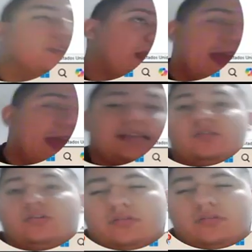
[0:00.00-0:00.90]
going
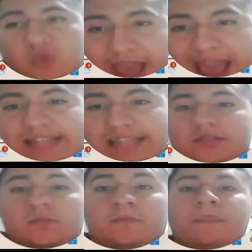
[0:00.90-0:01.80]
to ask him,
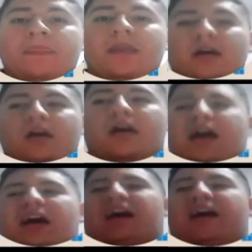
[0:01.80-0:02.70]

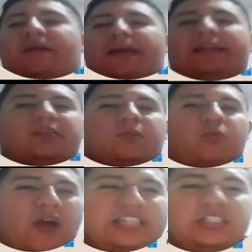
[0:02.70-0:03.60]
make some
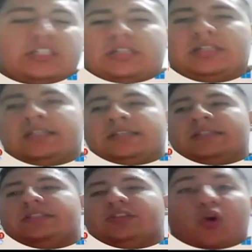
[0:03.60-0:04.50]
questions,
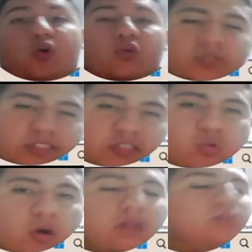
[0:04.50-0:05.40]
jokes as well,
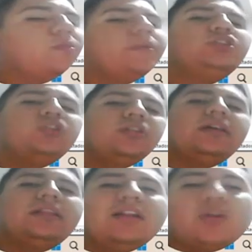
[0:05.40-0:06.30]
just to make sure they
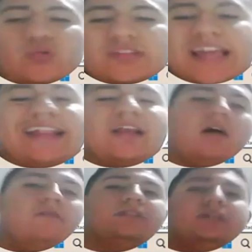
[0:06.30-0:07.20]
lose that confidence,
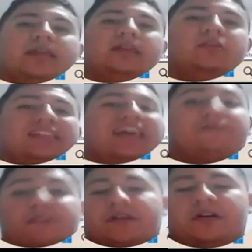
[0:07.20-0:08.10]
they lose that
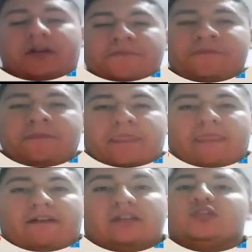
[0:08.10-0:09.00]
fear to
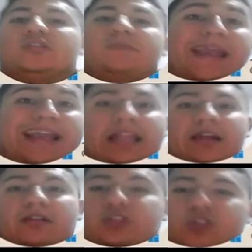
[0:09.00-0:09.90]
speak in English, to
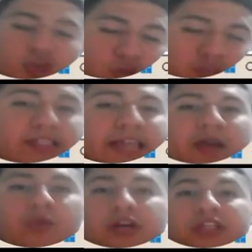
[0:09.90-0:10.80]
use the
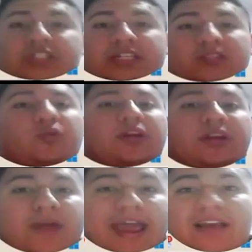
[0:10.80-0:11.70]
language, and to
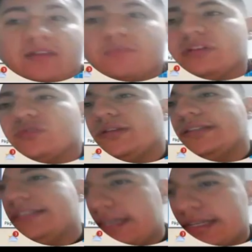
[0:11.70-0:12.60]
interact between the
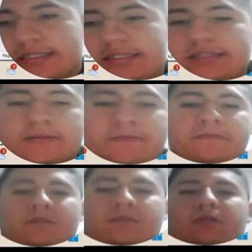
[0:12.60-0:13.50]
students.
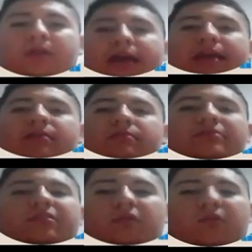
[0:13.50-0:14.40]
Right. So
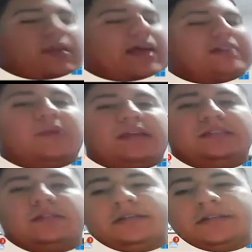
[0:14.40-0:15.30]
that's basically